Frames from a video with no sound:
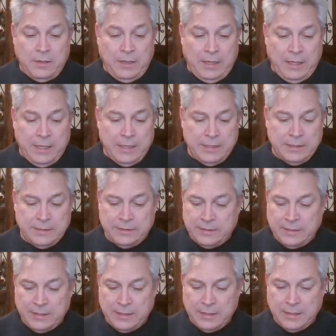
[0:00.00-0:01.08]
And
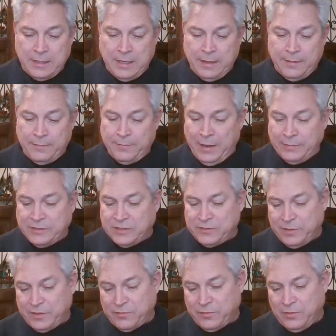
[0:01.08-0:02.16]
um, I just
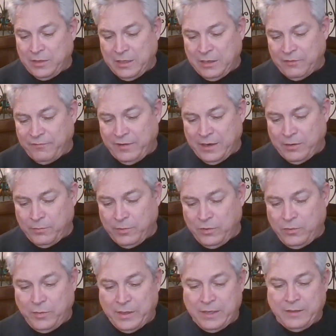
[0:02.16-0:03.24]
want to throw a clarifier real
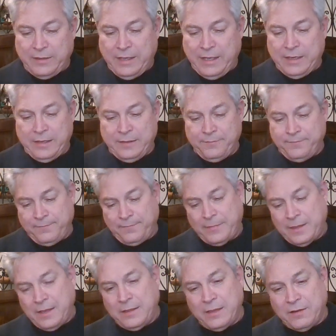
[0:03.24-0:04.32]
quick on that. Um,
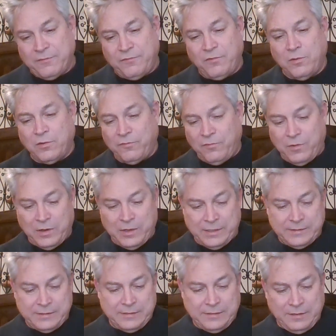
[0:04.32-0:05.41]
Got four of
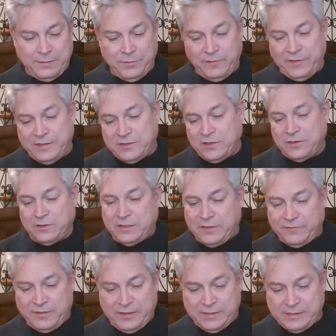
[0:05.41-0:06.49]
wands. I'm going to move these cards
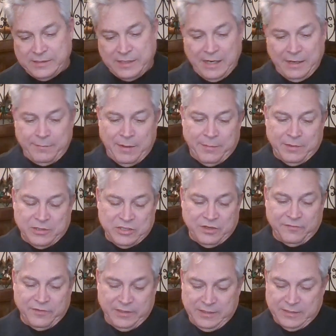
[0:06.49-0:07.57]
off to the side. Maybe I'll
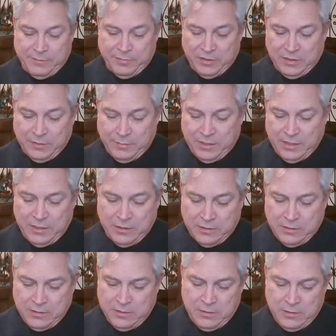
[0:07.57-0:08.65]
shuffle these up a little bit here.
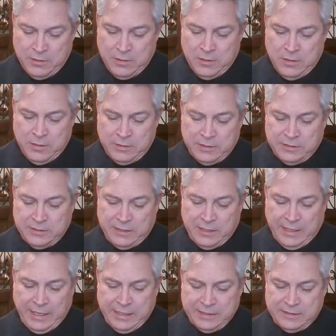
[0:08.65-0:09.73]
Just can
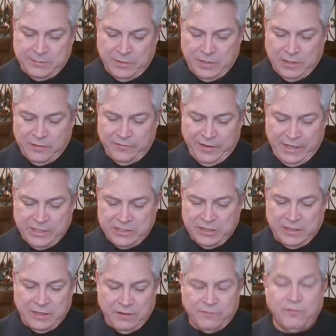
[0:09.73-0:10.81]
I get some clarification
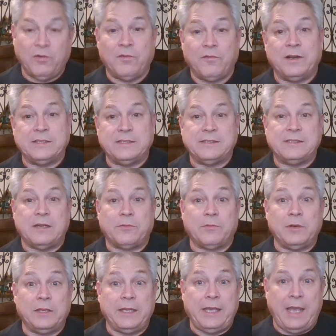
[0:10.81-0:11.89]
on that four of wands? Is that
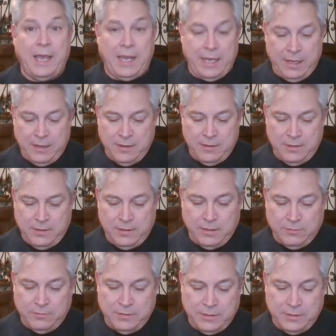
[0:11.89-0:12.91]
really a, you know,